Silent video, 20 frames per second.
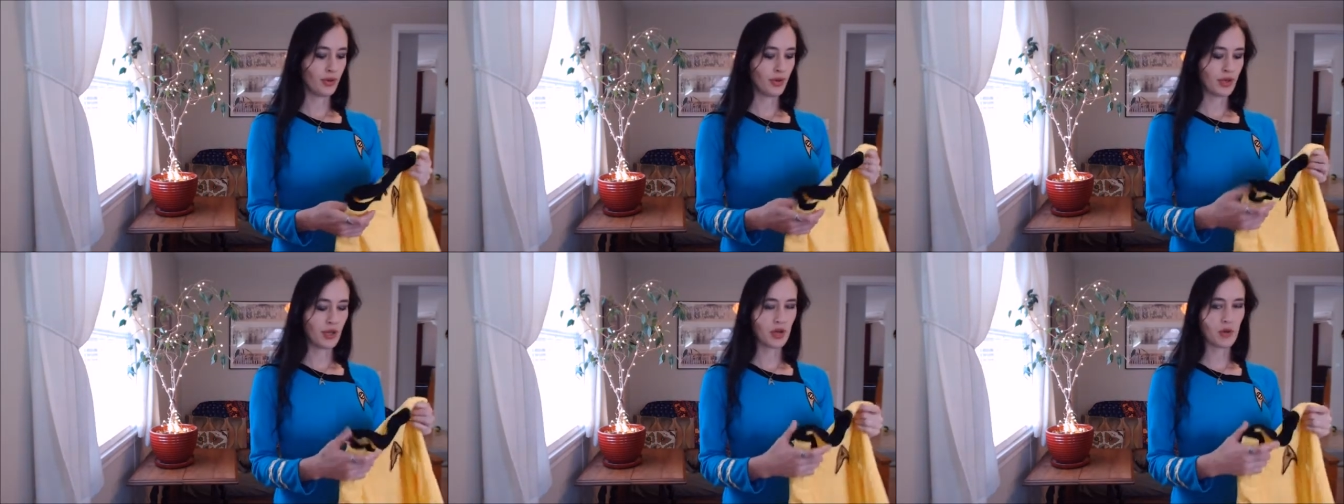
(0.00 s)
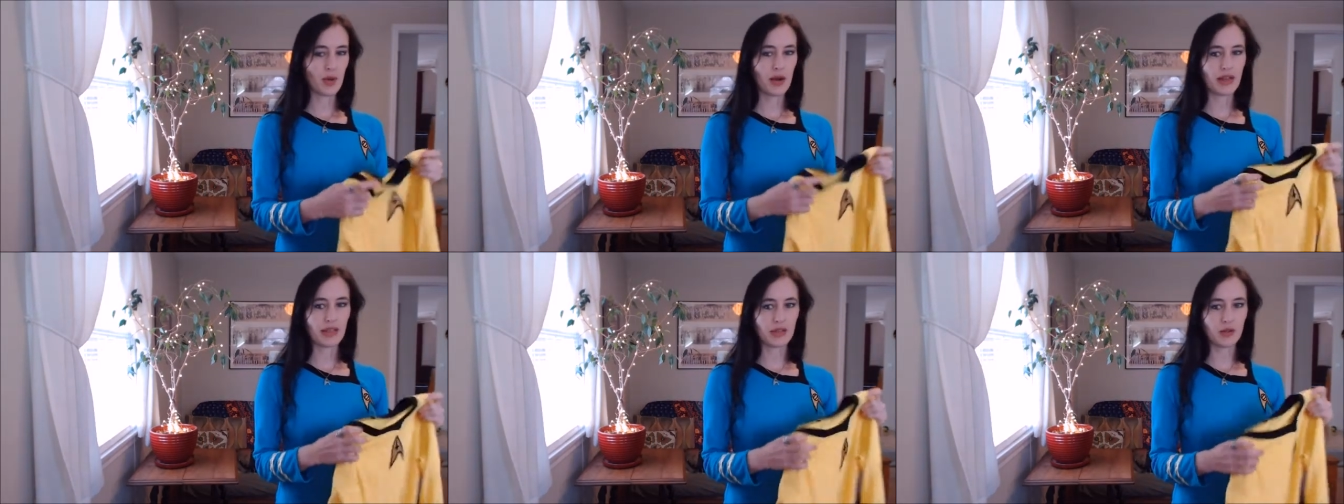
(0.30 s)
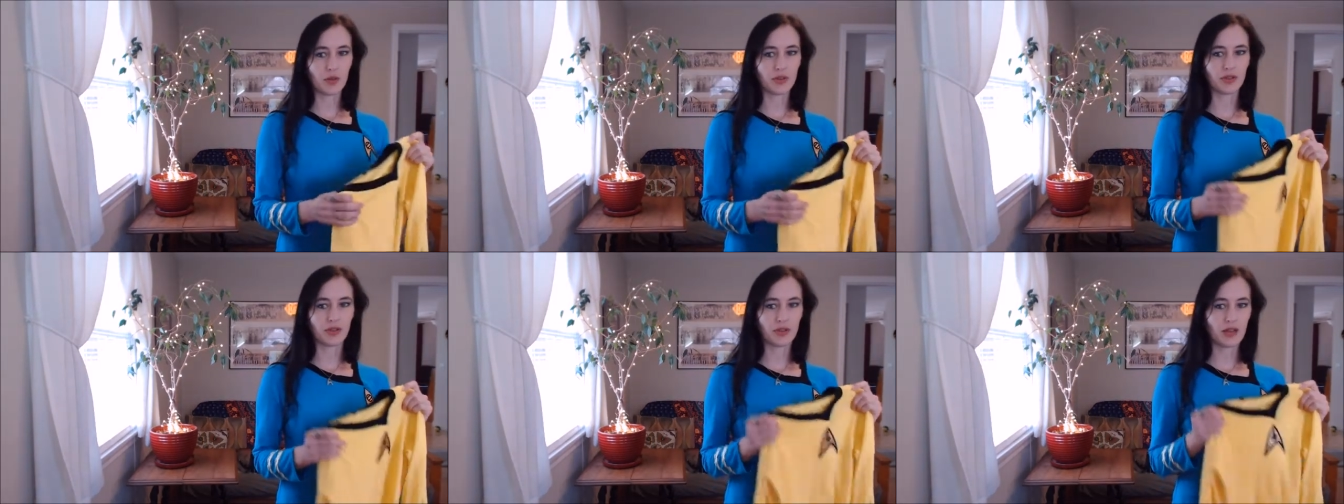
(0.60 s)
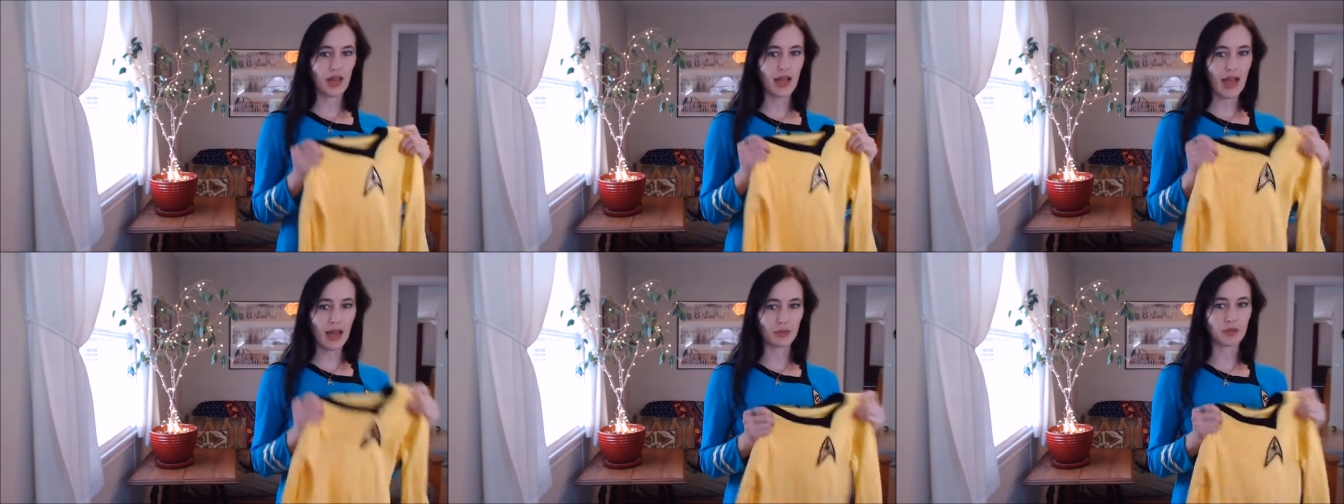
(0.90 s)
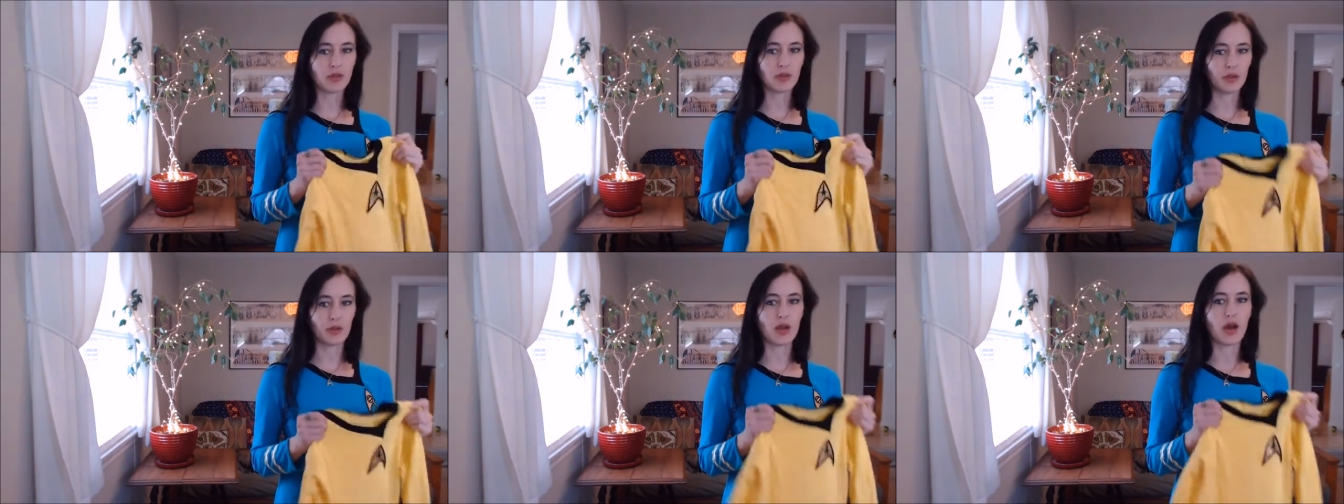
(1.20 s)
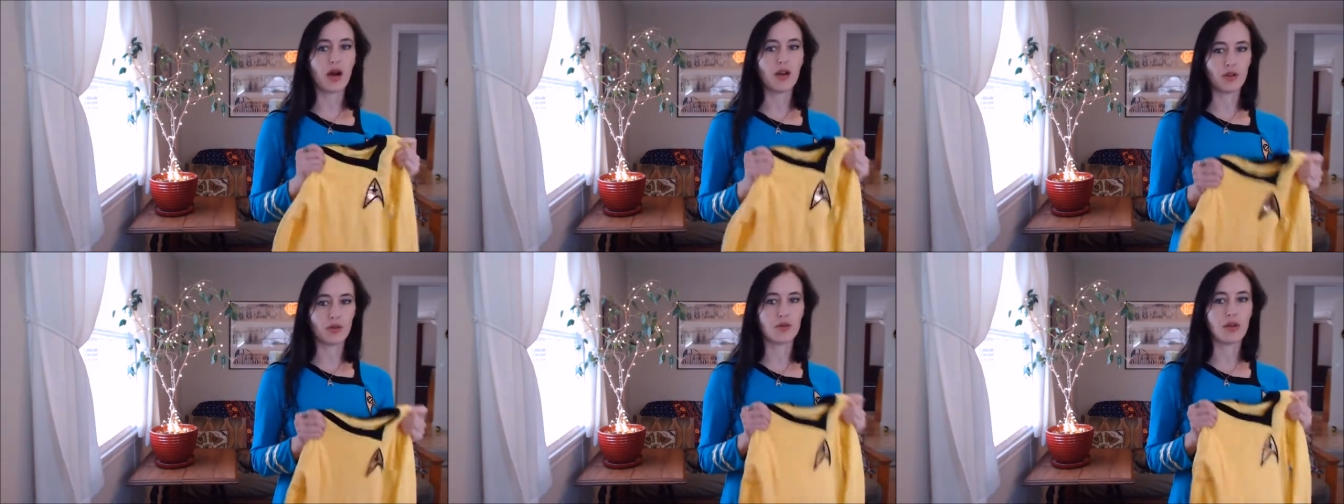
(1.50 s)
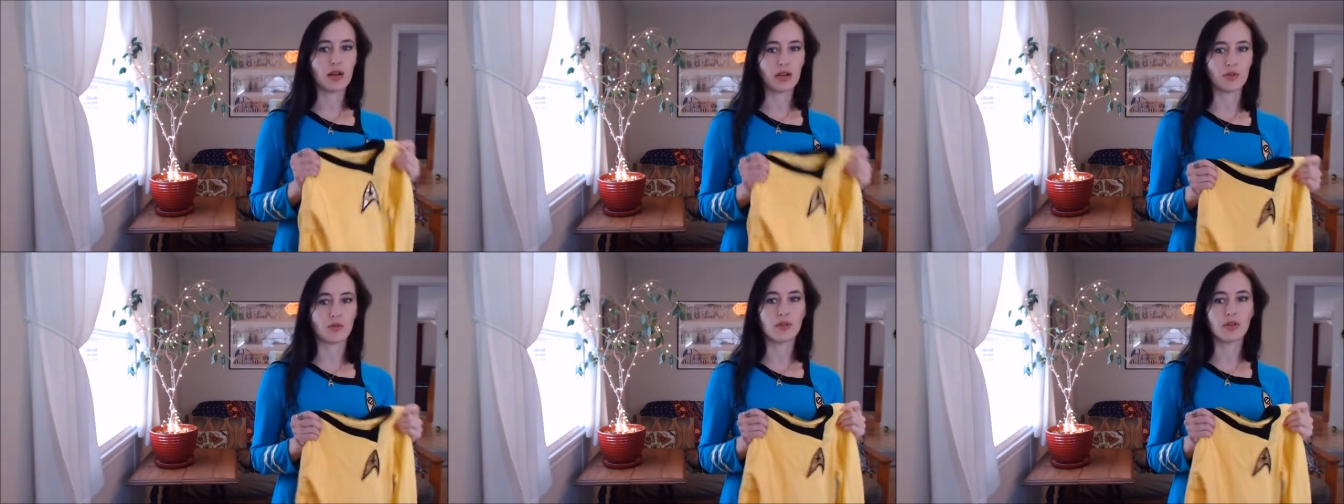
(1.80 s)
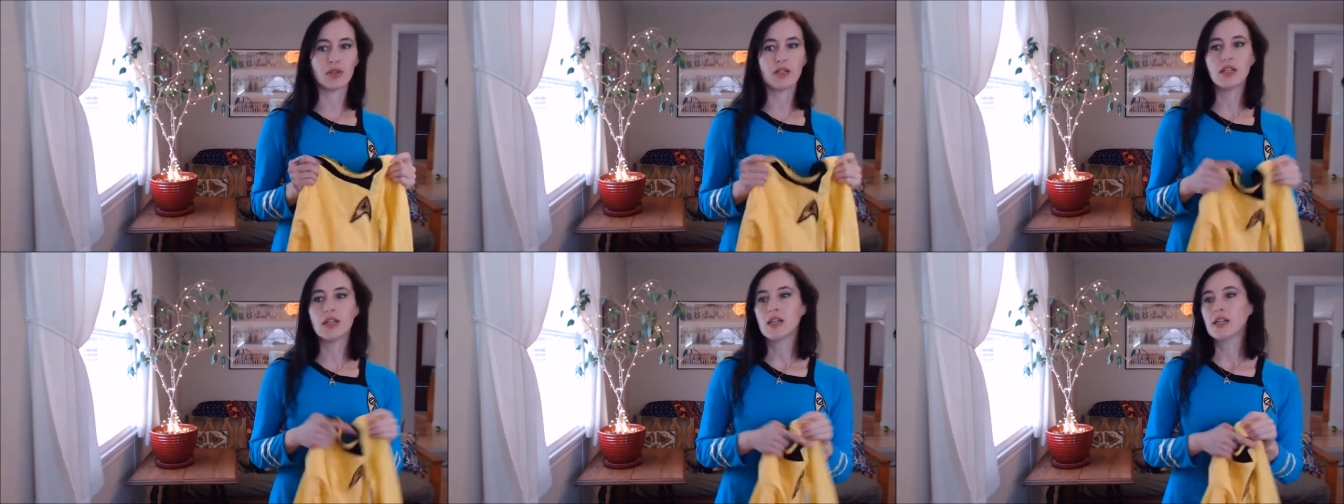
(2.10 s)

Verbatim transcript: in a way that was absolutely unwearable.